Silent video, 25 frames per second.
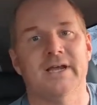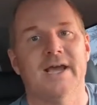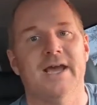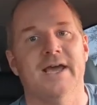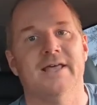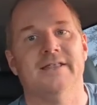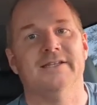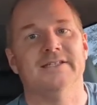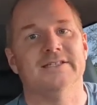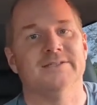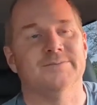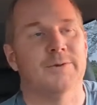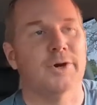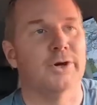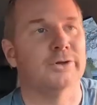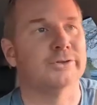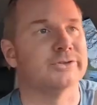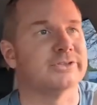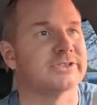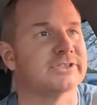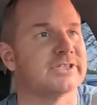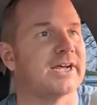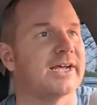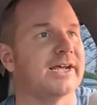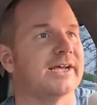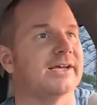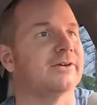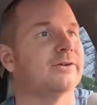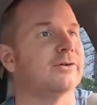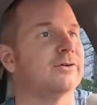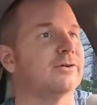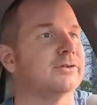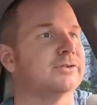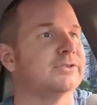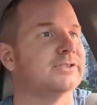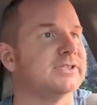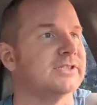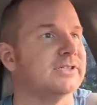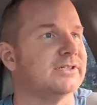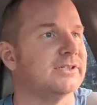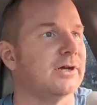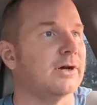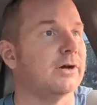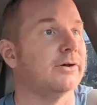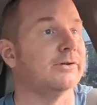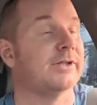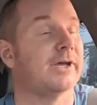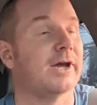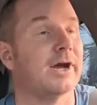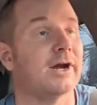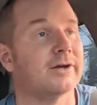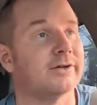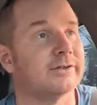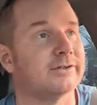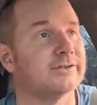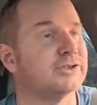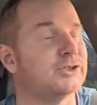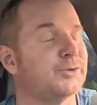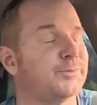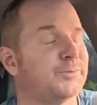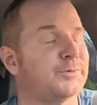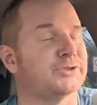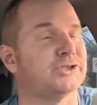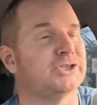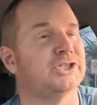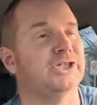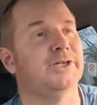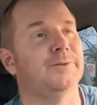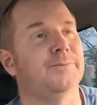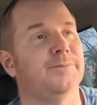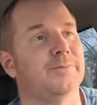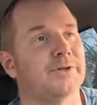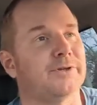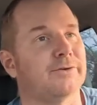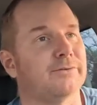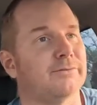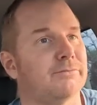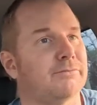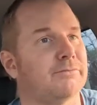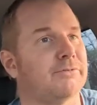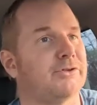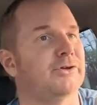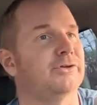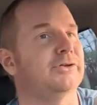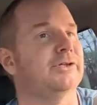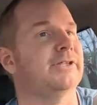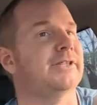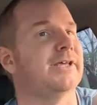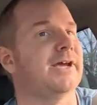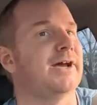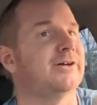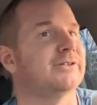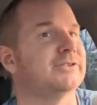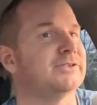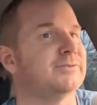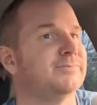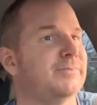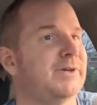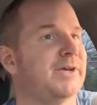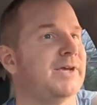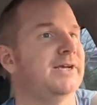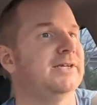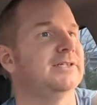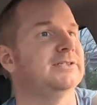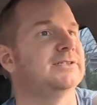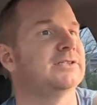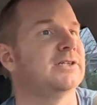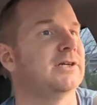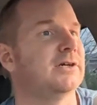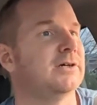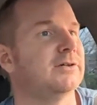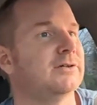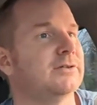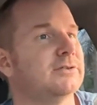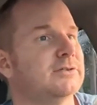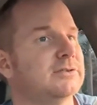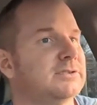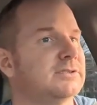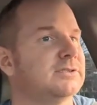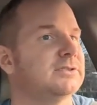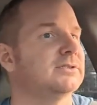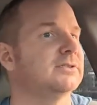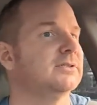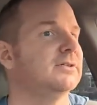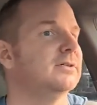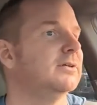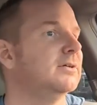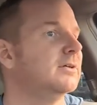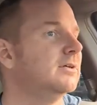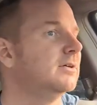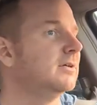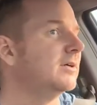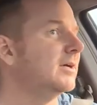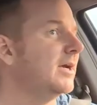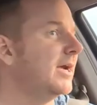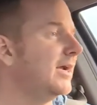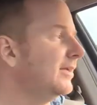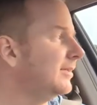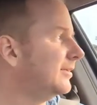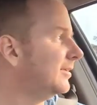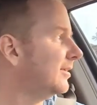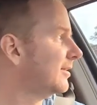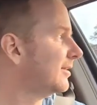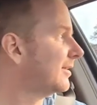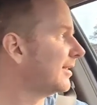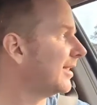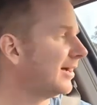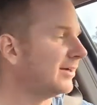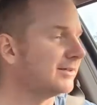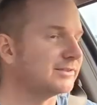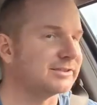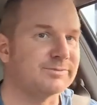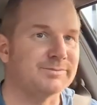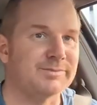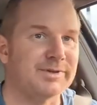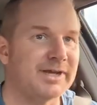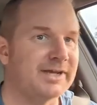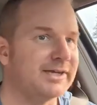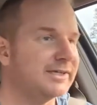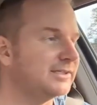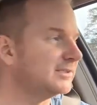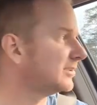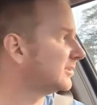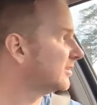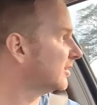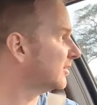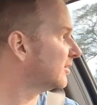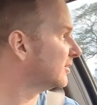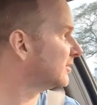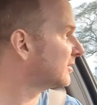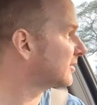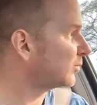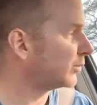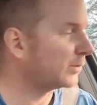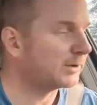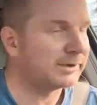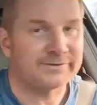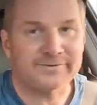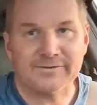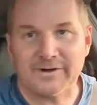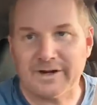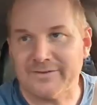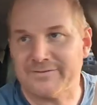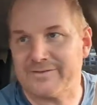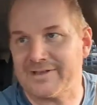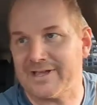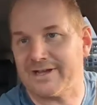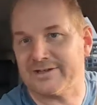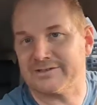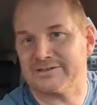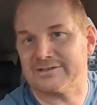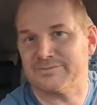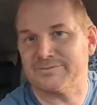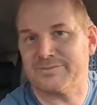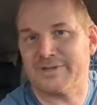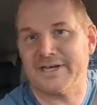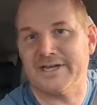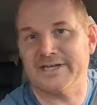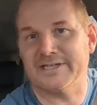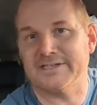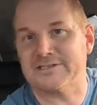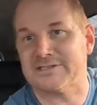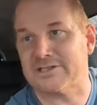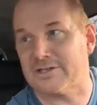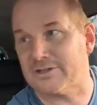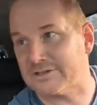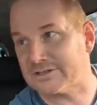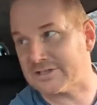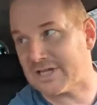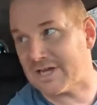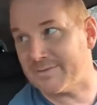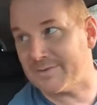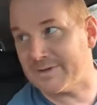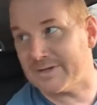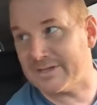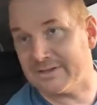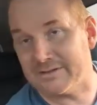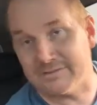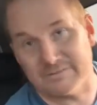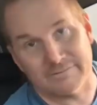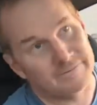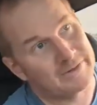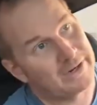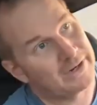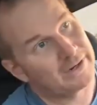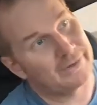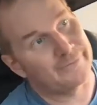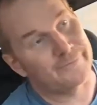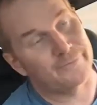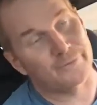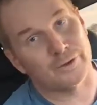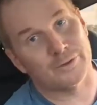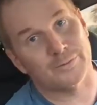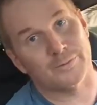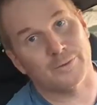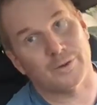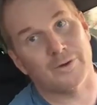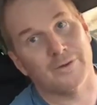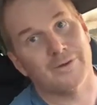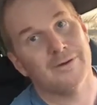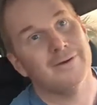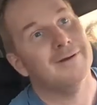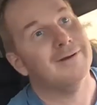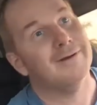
And these motorcycles, you know, they're super cheap. They're 30,000 pesos, 18,000 pesos, 25,000 pesos. I mean, very affordable.